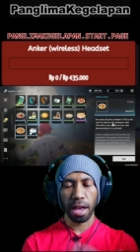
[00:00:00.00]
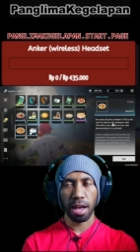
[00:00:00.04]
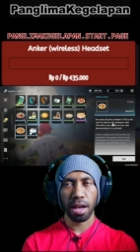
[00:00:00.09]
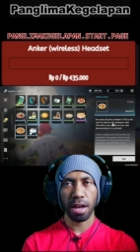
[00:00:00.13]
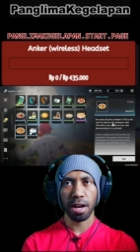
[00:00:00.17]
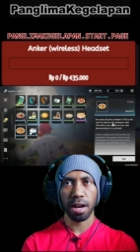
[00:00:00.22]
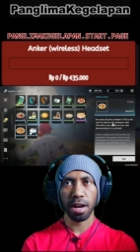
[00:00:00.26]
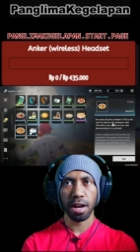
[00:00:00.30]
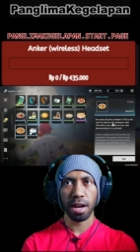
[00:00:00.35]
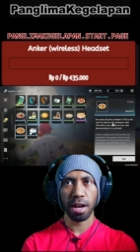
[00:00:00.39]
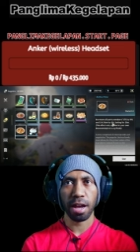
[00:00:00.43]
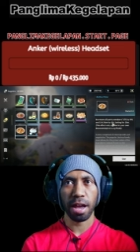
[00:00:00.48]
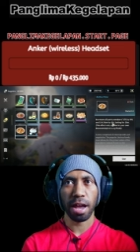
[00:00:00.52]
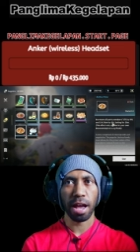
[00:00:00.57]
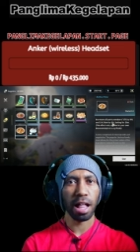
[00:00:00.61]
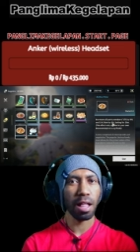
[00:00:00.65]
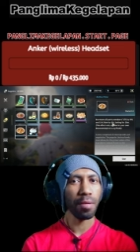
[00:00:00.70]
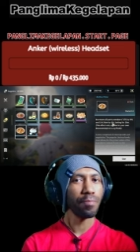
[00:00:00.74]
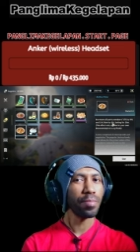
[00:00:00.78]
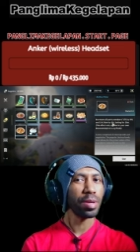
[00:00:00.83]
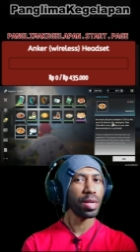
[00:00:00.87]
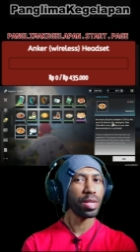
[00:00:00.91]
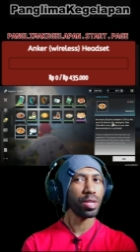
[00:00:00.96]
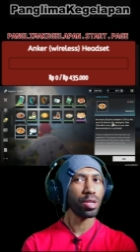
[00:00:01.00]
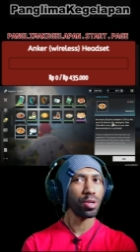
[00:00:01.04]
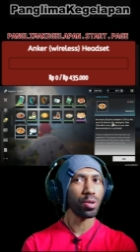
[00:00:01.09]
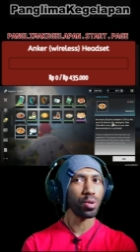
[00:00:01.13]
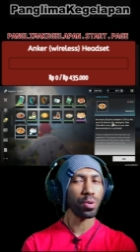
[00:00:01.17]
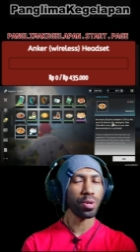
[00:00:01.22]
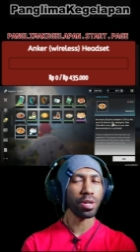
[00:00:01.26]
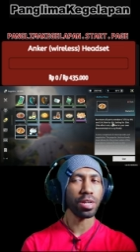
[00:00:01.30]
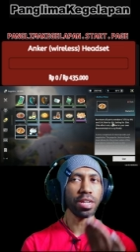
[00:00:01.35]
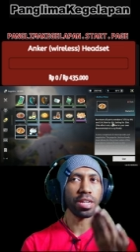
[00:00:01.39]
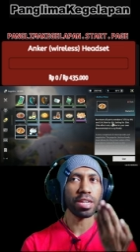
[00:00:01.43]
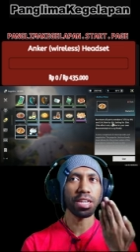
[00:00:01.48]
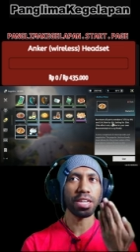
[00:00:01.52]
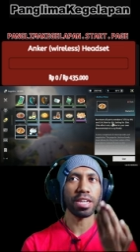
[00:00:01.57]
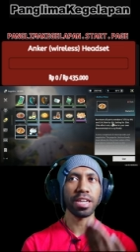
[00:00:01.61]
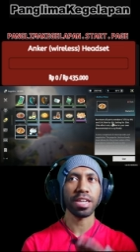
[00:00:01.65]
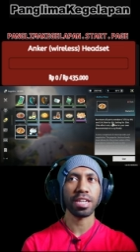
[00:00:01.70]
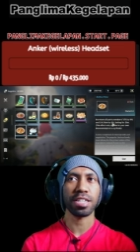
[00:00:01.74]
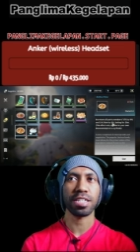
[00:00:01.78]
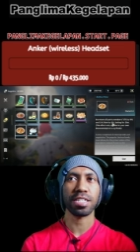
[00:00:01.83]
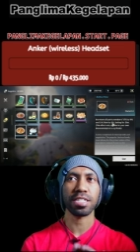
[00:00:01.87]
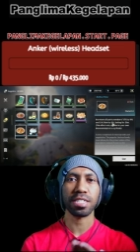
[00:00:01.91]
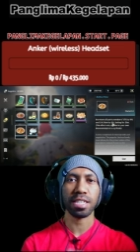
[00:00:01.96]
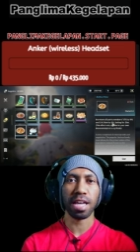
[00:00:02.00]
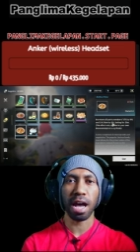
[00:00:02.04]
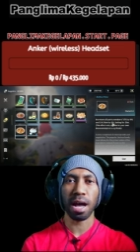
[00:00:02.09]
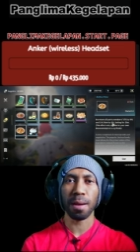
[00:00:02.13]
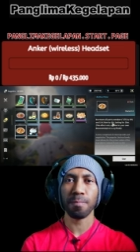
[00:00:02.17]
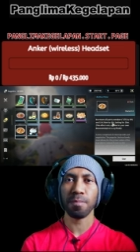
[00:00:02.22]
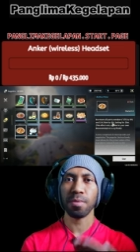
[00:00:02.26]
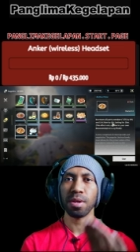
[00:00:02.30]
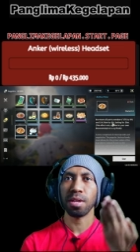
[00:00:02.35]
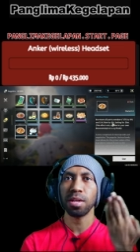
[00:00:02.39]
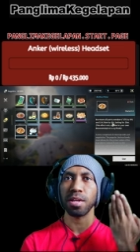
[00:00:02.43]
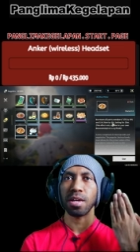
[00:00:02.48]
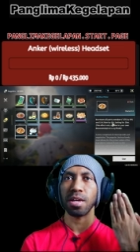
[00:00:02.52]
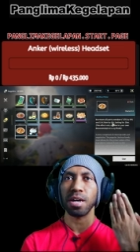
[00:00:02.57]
uh, helping you in some